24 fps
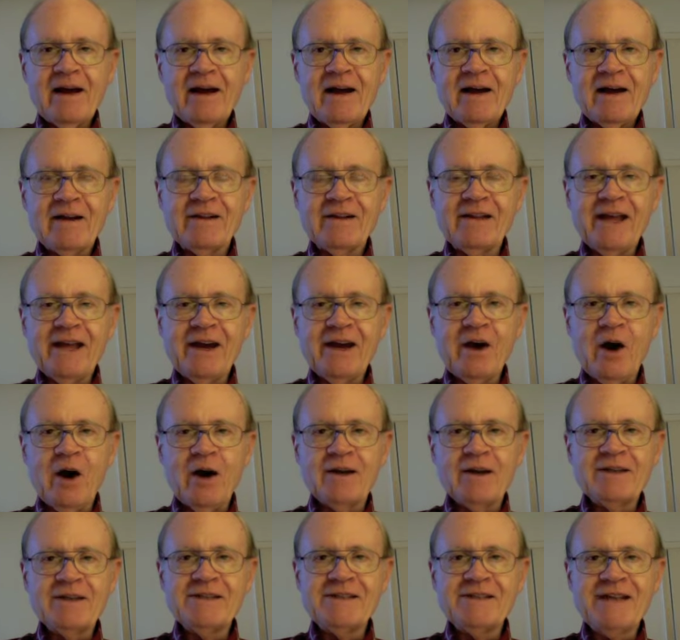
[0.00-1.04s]
Click
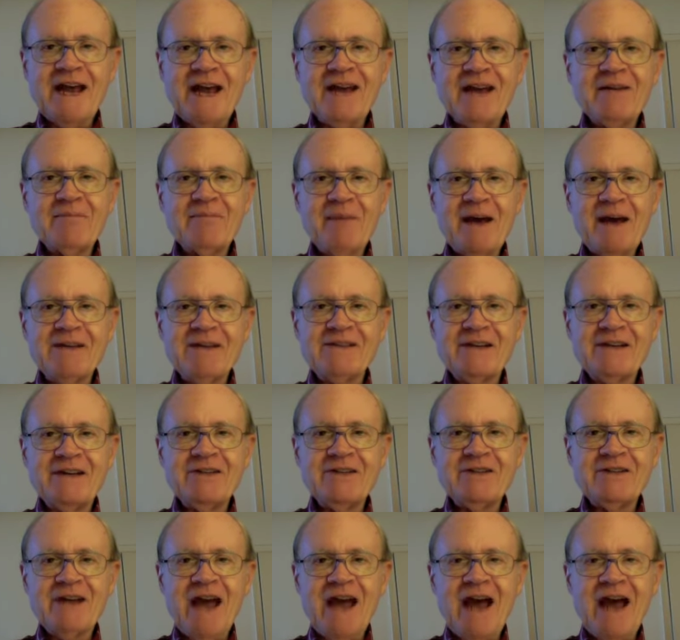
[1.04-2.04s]
on Send Message